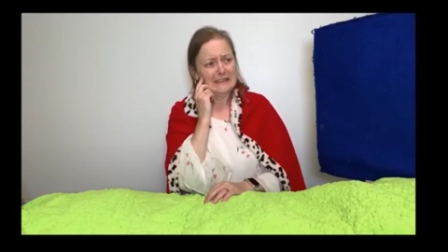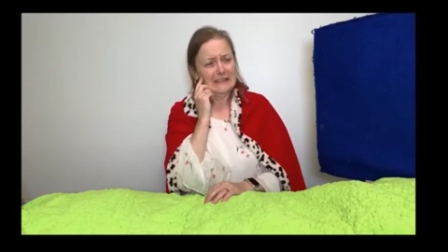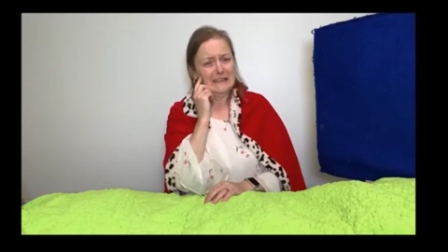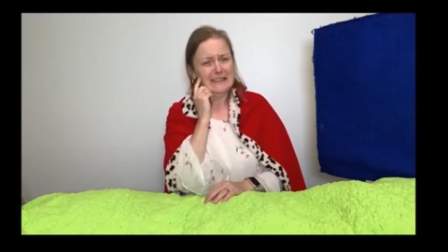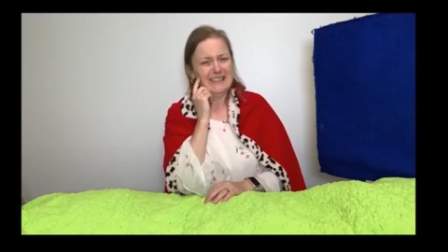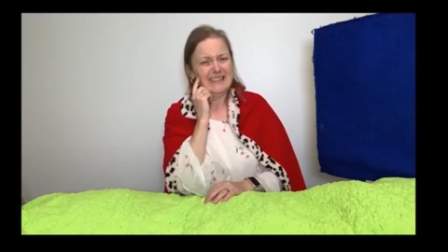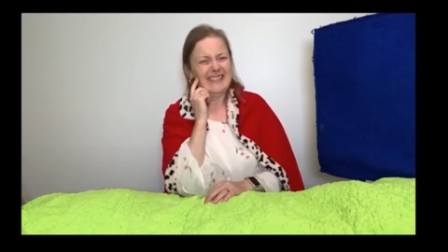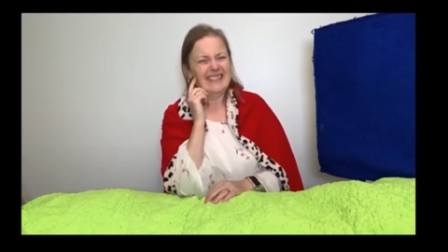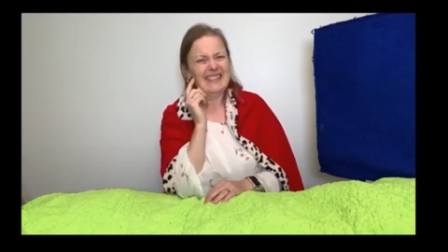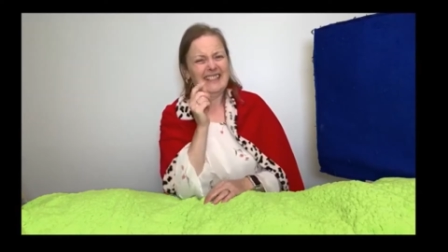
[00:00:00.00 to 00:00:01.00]
and
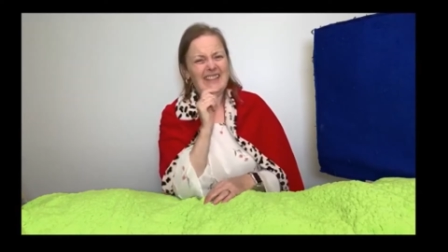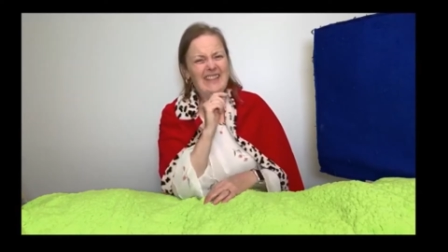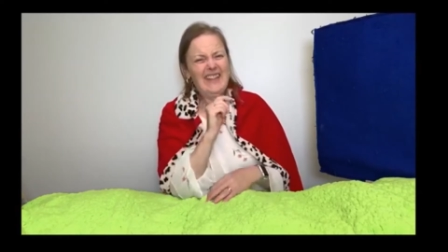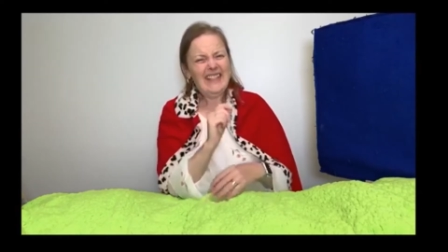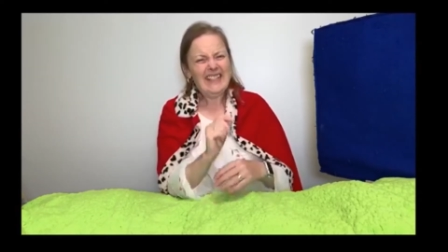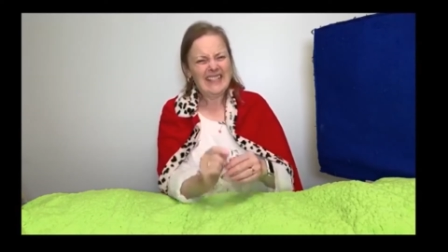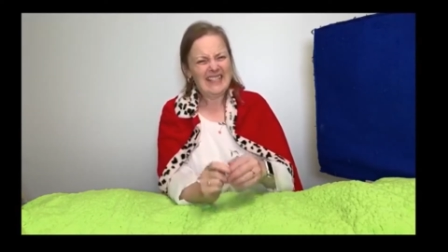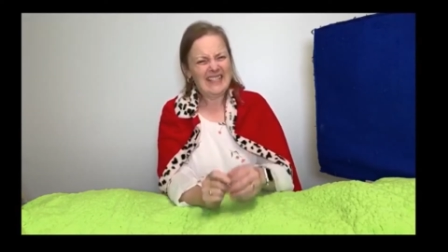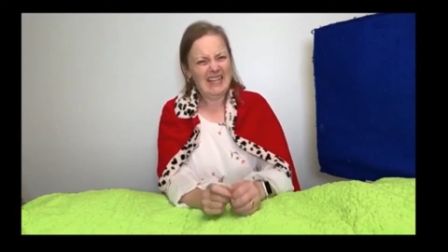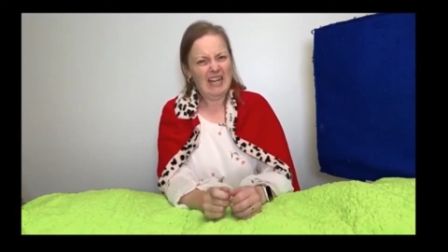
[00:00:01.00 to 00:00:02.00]
I think it's
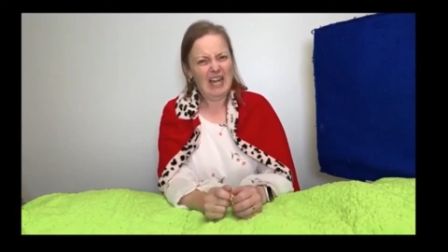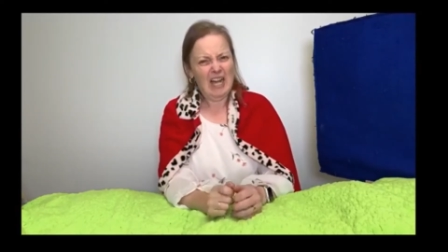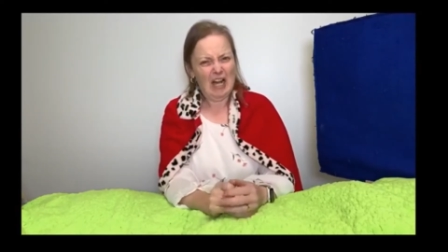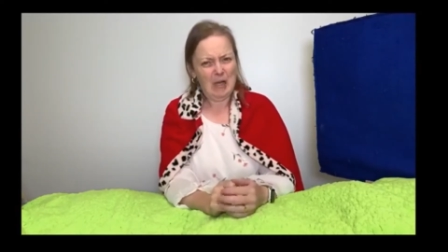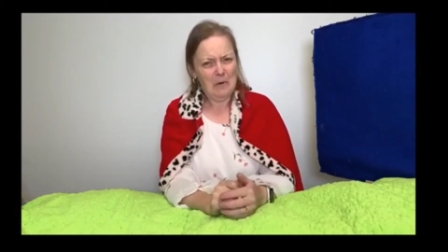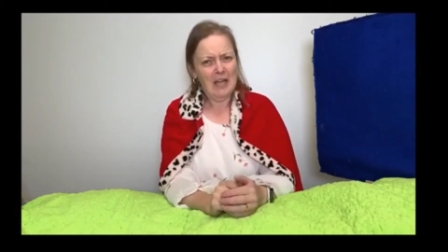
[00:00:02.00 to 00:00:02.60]
time